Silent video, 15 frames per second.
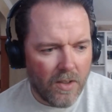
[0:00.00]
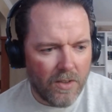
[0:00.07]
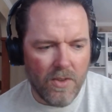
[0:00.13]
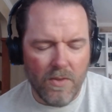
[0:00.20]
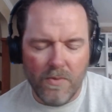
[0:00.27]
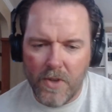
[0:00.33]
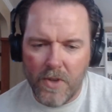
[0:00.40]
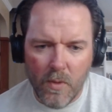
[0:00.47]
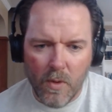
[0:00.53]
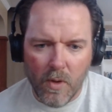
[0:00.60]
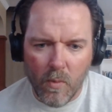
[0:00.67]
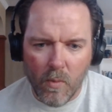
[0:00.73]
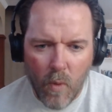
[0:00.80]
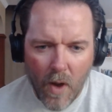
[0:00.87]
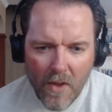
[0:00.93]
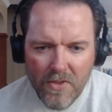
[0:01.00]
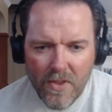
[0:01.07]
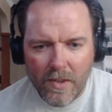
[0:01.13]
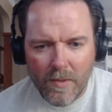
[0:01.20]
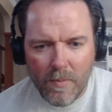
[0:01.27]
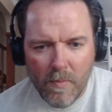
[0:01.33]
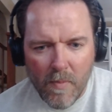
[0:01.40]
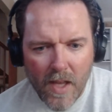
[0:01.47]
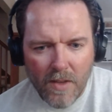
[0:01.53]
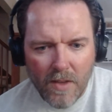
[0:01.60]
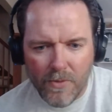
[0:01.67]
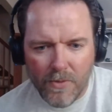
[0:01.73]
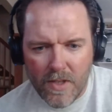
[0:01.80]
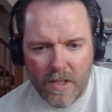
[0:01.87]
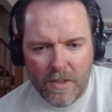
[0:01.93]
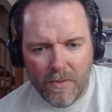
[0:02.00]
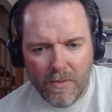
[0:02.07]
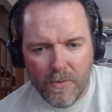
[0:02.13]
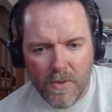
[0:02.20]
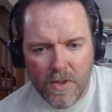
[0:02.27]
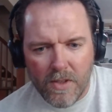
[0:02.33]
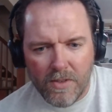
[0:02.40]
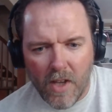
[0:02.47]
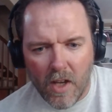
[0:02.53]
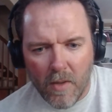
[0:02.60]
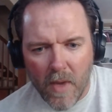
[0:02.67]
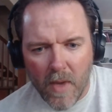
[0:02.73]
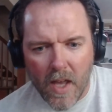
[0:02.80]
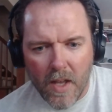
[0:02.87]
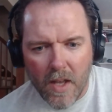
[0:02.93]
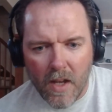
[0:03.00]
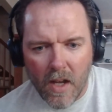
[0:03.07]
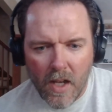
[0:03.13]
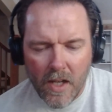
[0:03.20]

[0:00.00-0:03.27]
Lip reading: the viewer what this meant for these young men,